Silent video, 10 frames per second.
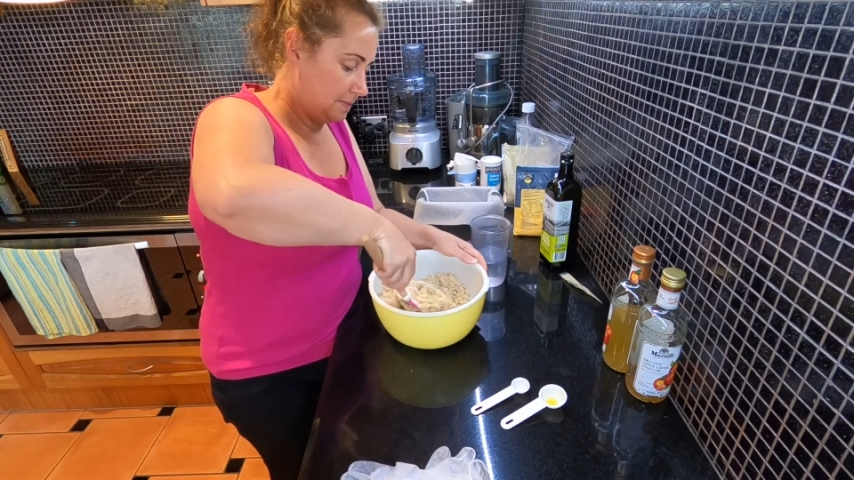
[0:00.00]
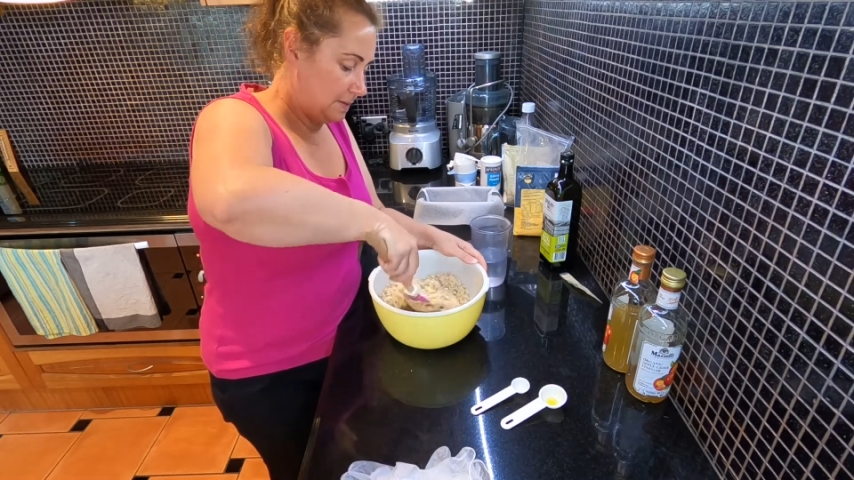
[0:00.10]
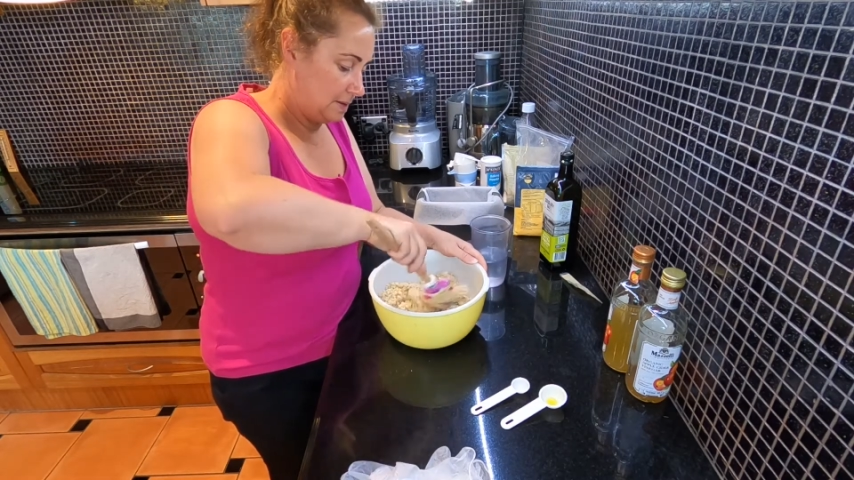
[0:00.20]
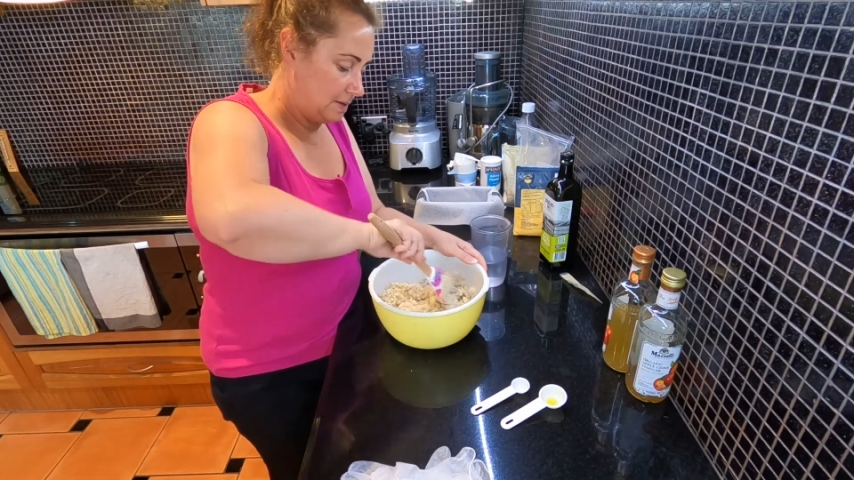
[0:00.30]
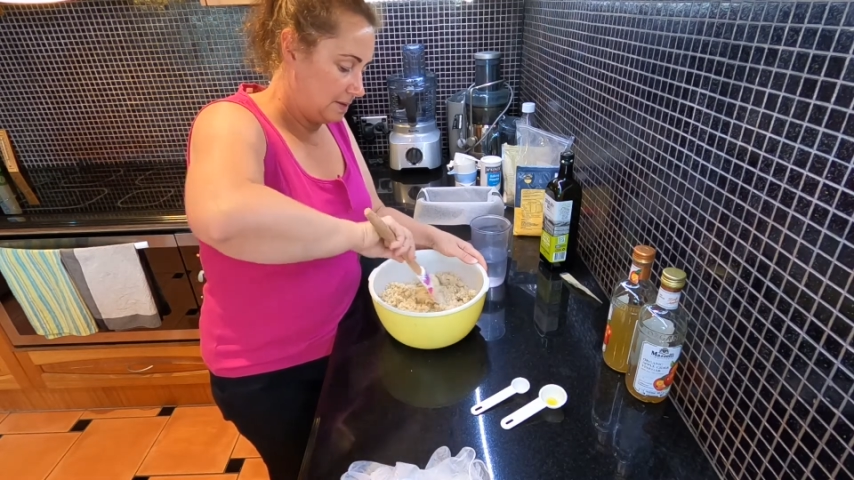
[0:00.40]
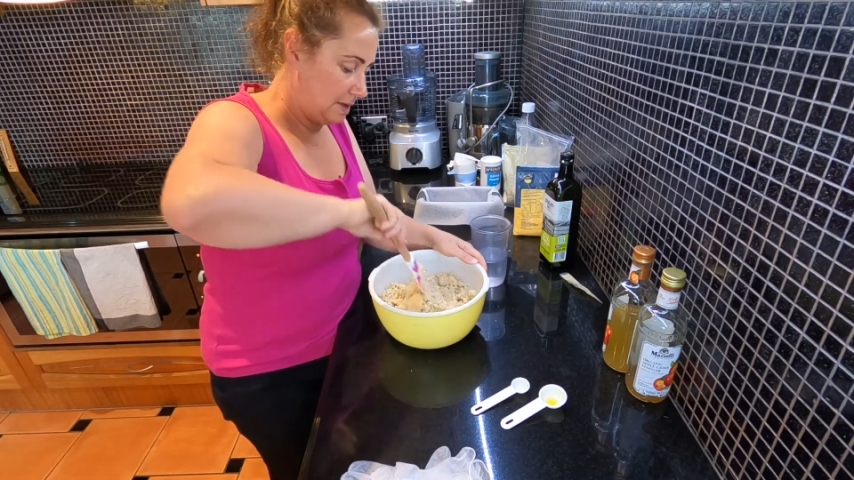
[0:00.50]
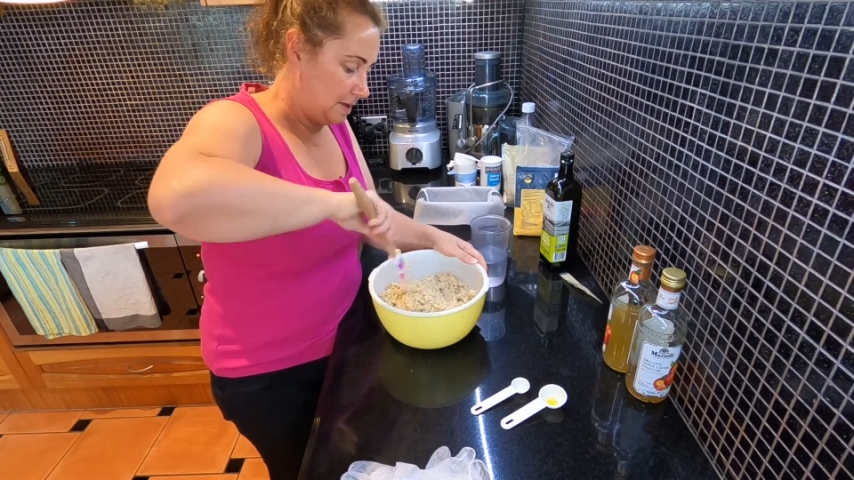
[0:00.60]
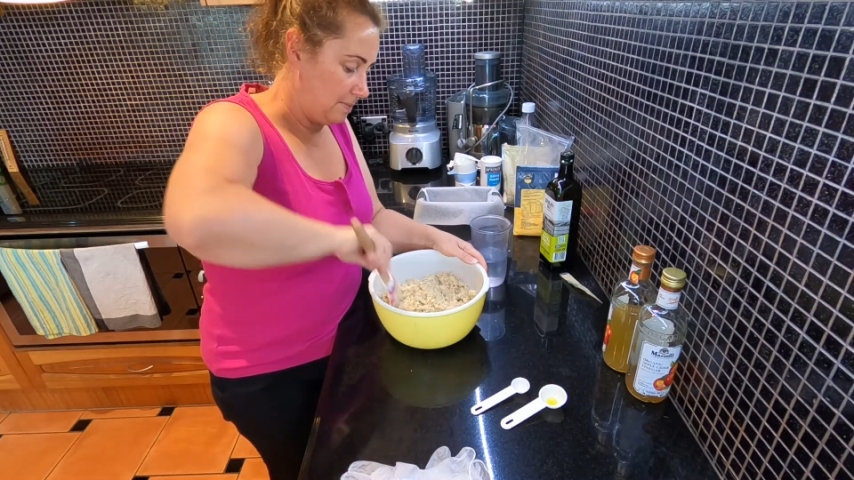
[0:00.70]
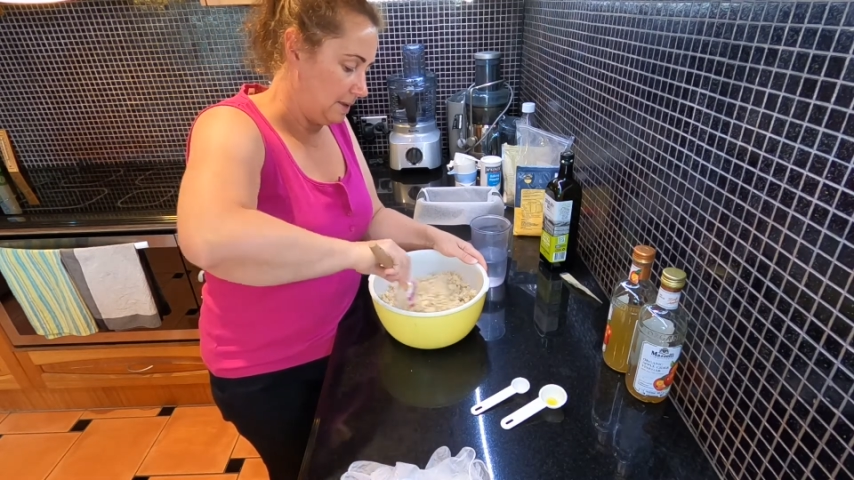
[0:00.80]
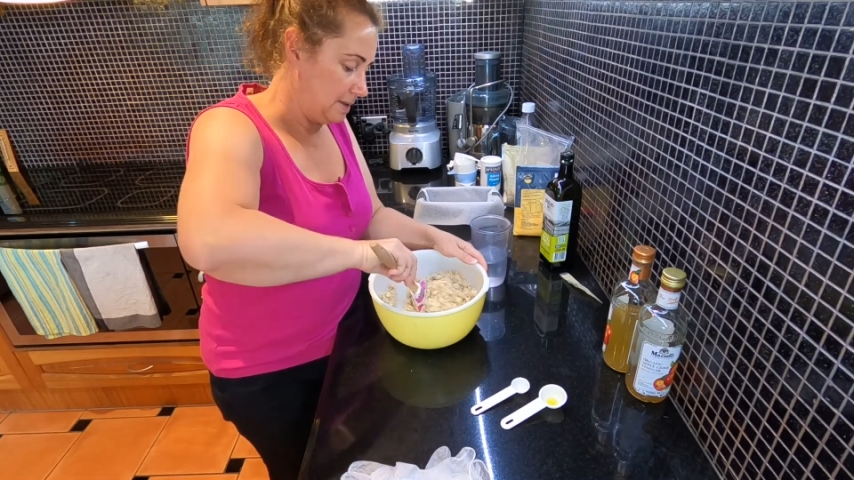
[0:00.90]
Just
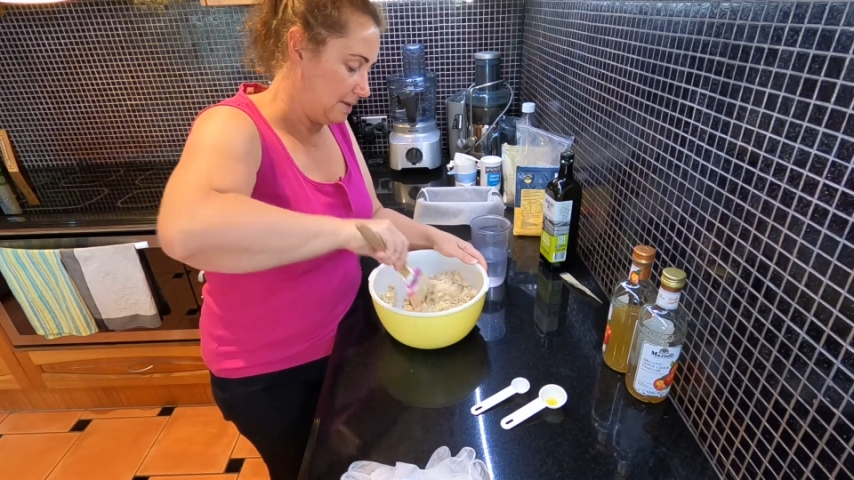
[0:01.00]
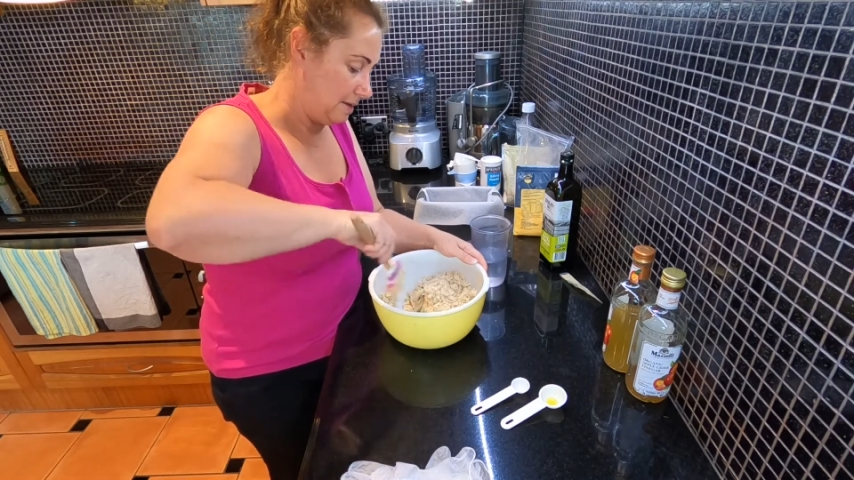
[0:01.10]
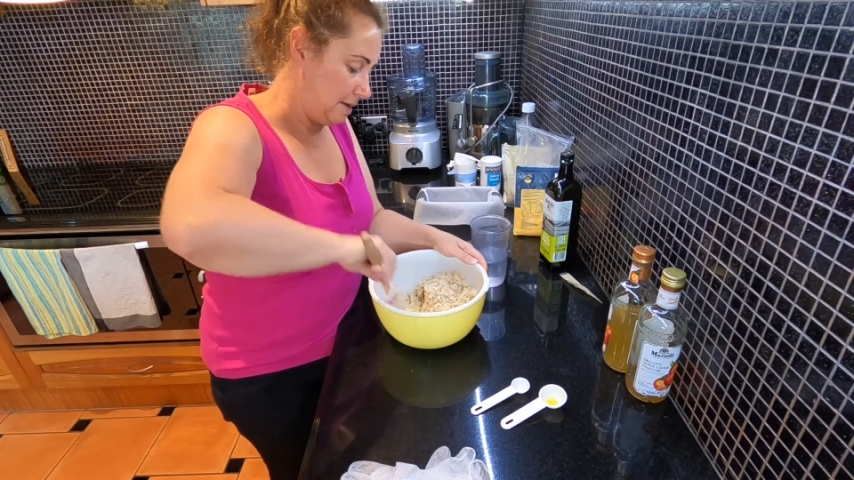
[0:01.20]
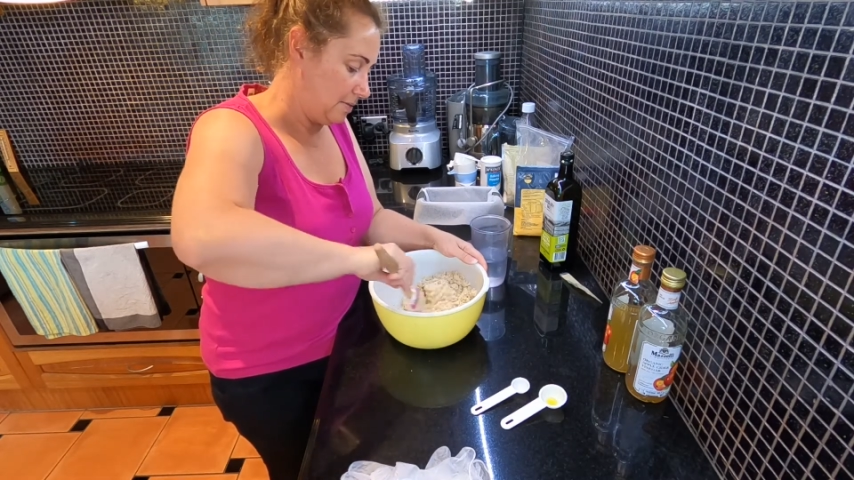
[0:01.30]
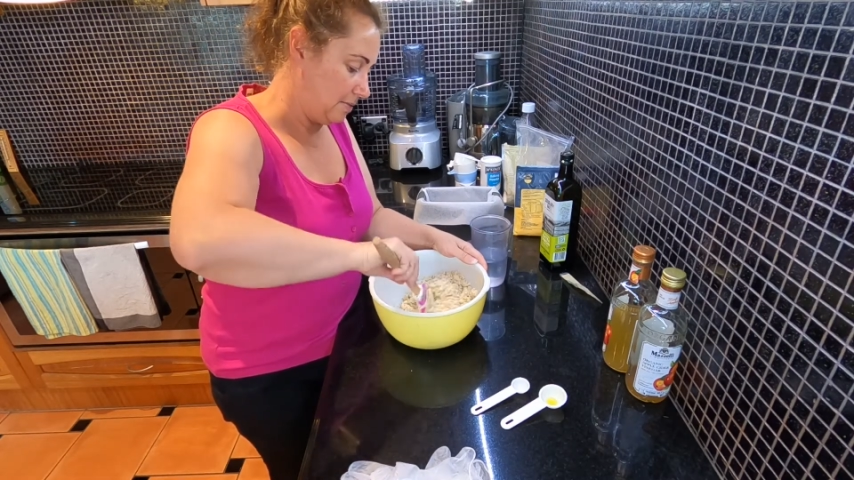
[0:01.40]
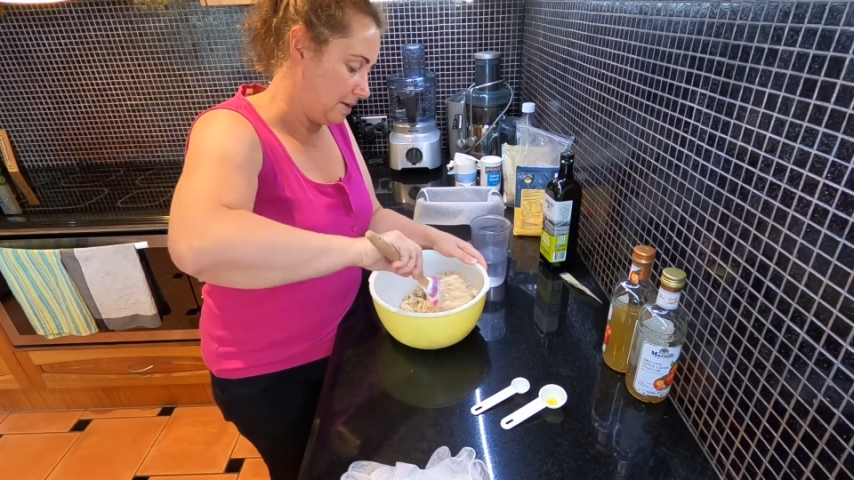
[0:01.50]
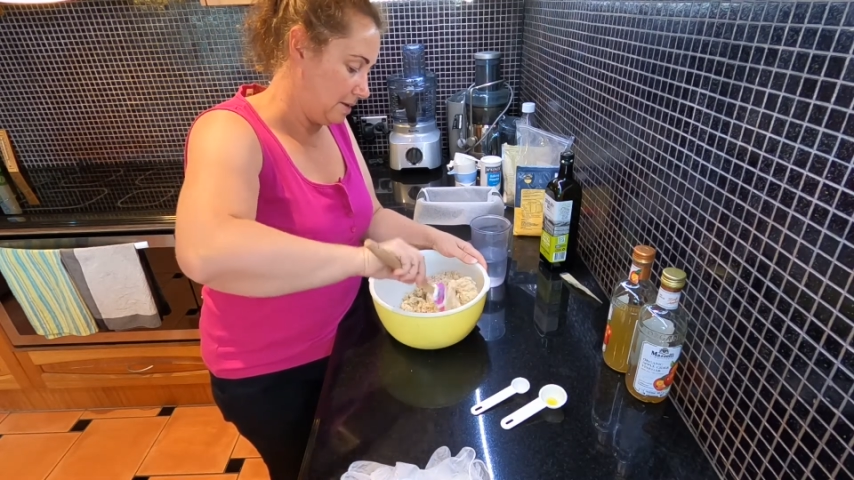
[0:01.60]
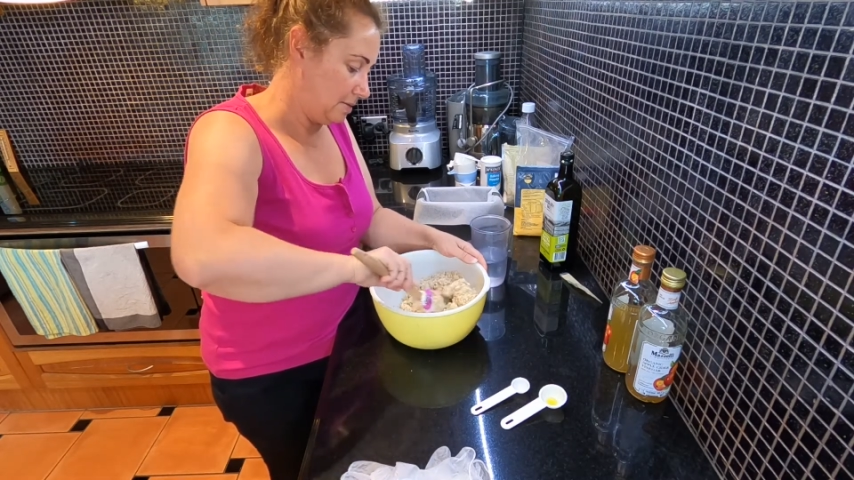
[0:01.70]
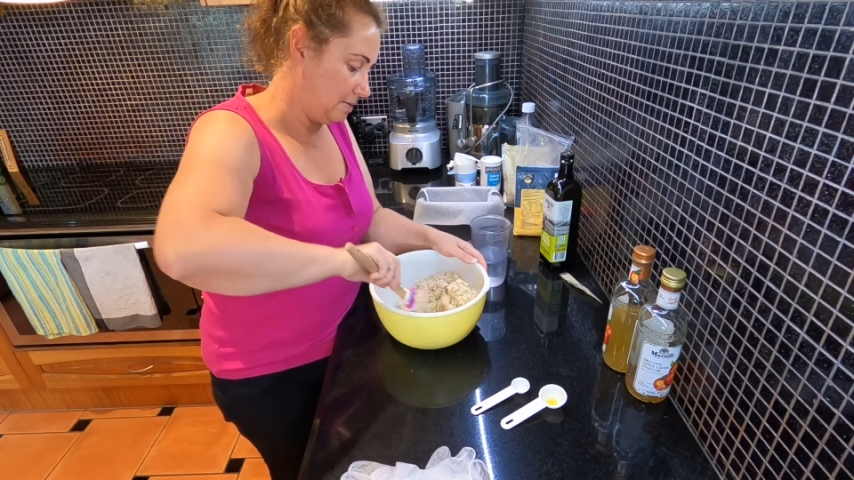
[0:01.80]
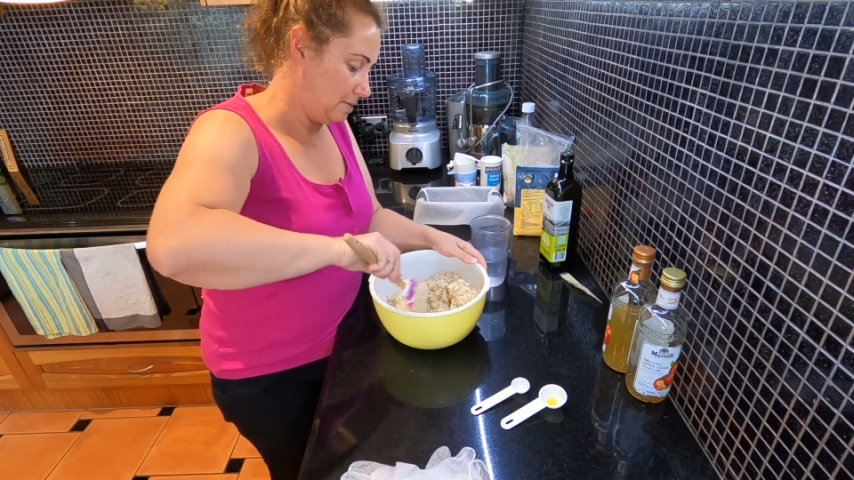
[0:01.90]
keep mixing that
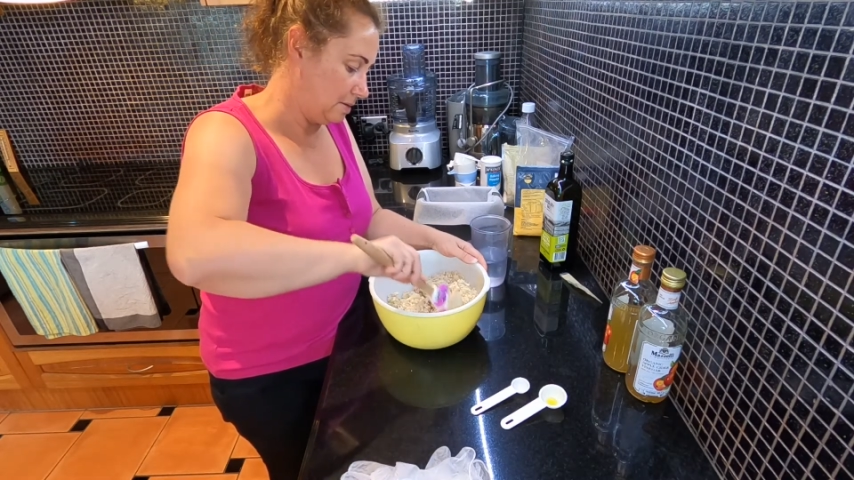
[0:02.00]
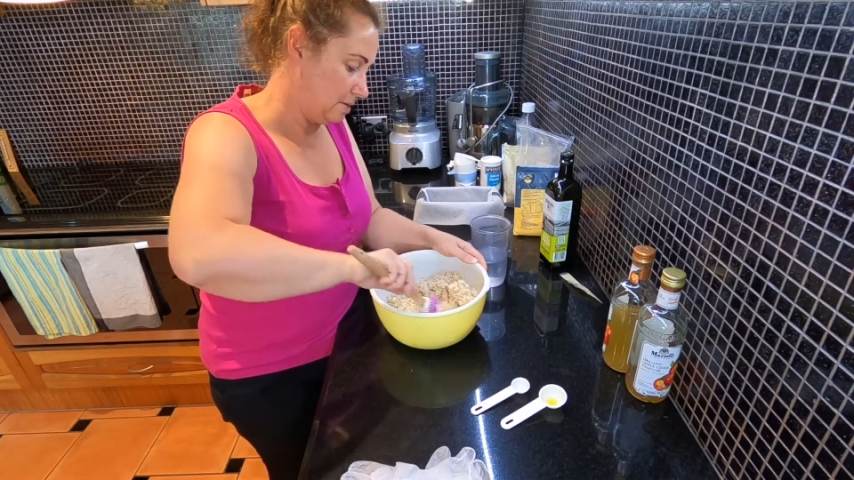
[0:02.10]
round